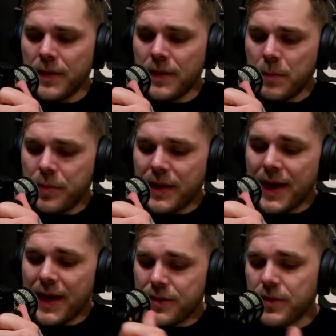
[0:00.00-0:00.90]
But I
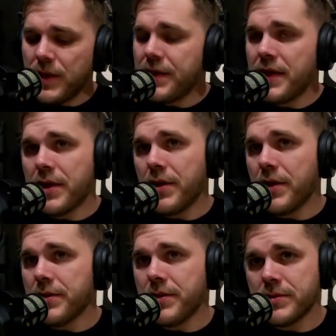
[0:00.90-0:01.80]
think
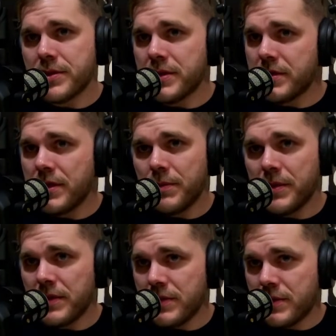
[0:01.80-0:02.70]
Aldo's just going to
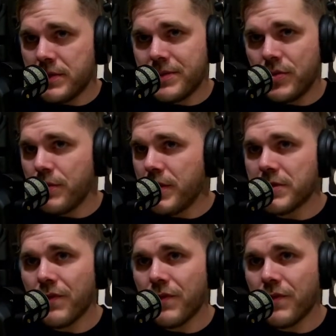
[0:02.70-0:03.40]
be too much for him.